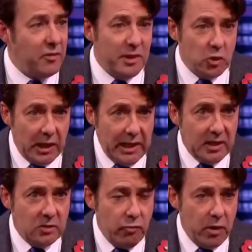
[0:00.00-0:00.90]
to make sure he
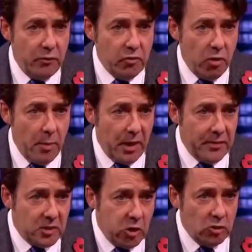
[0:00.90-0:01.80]
doesn't run off and try and play the
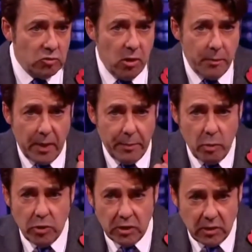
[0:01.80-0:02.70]
slots, try and play
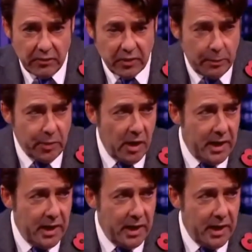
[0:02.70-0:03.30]
poker? Do you have to keep an eye on